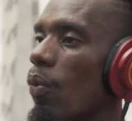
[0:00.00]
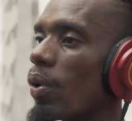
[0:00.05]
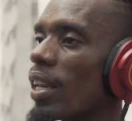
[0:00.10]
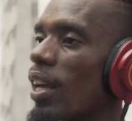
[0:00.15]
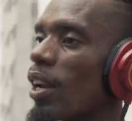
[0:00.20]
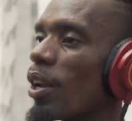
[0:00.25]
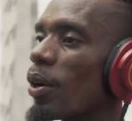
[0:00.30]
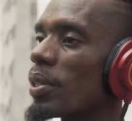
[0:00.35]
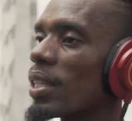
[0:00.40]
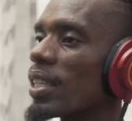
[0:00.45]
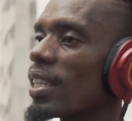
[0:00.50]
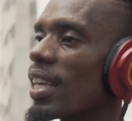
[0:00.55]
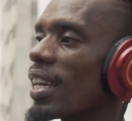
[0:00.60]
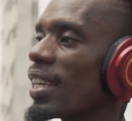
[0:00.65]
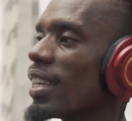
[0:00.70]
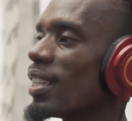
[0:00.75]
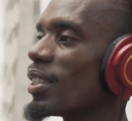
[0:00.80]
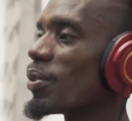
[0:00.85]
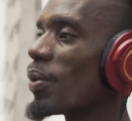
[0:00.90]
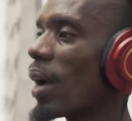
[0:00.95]
I loaded
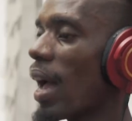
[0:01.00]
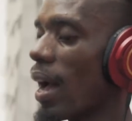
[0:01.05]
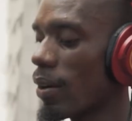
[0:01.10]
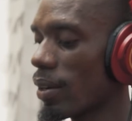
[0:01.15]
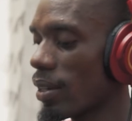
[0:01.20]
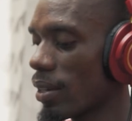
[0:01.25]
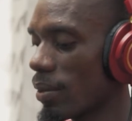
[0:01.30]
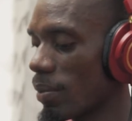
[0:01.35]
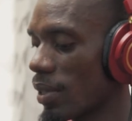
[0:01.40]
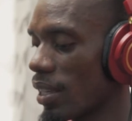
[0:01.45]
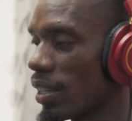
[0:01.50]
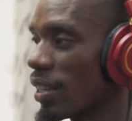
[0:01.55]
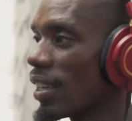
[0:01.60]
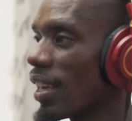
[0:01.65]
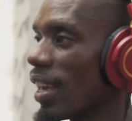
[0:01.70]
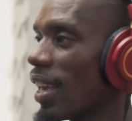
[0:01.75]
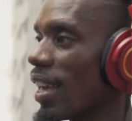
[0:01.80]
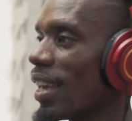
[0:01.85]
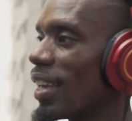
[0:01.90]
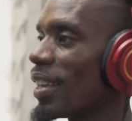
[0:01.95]
that into Alchemy
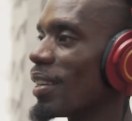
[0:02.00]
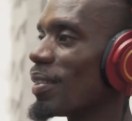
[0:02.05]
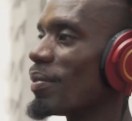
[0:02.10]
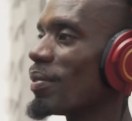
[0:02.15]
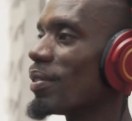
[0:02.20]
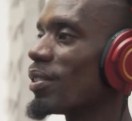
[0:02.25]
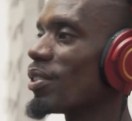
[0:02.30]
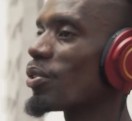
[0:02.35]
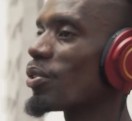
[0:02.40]
and